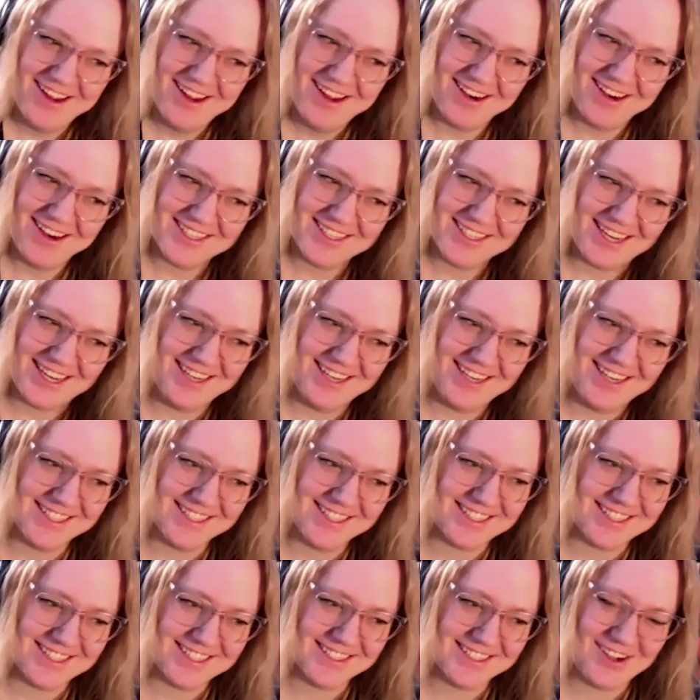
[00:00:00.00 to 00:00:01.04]
are
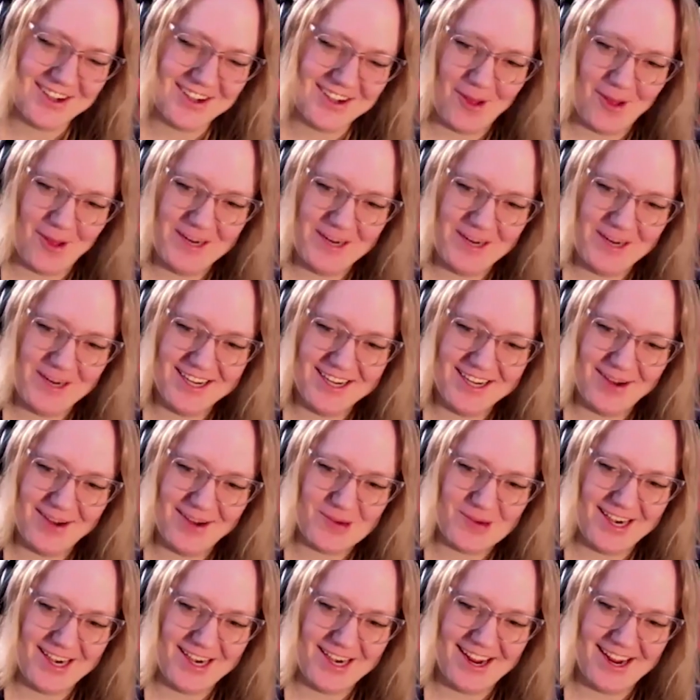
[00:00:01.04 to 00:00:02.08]
scientists calling me dumb
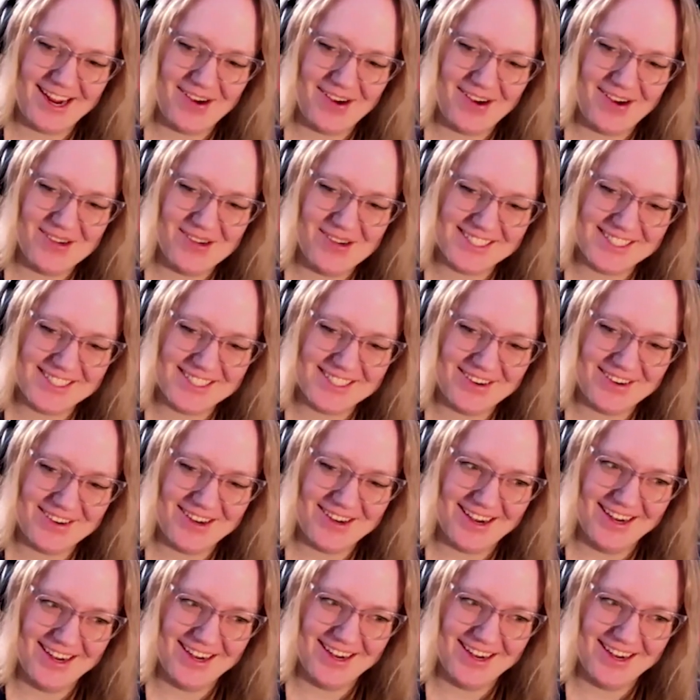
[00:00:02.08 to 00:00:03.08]
right now? What's going on?